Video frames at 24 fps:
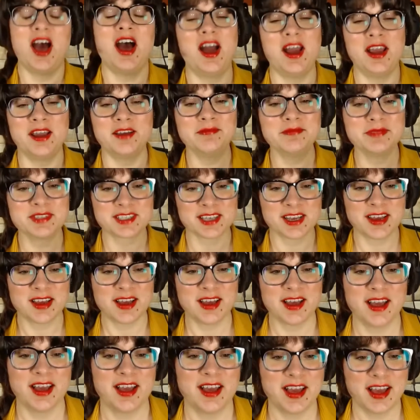times
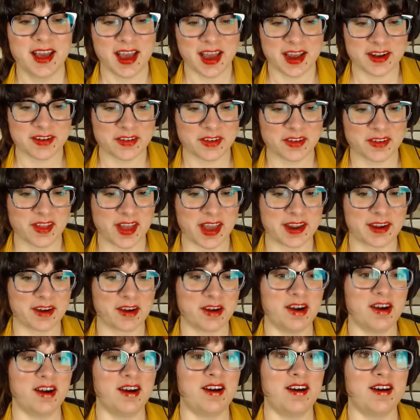and you're
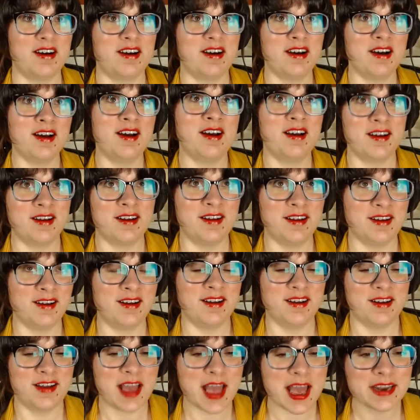like,
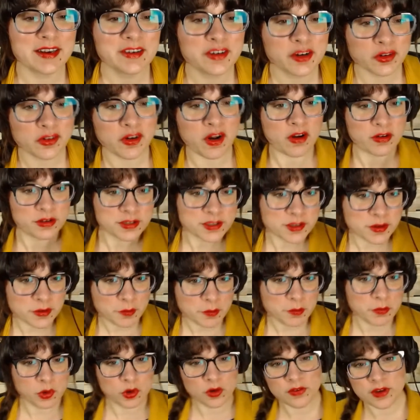and you're
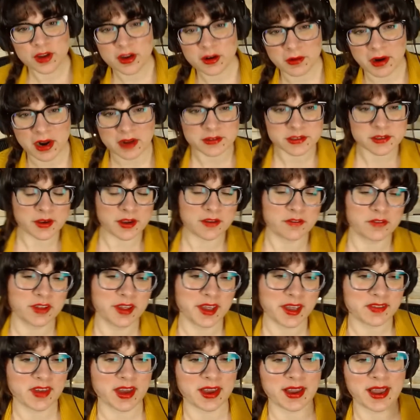also moving around. So I
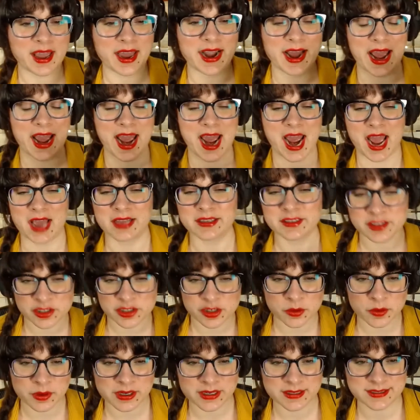feel like that kind of
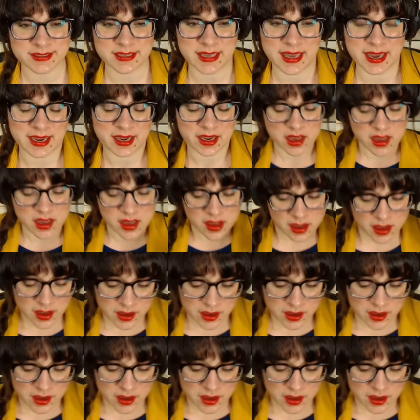adds to it. It's like,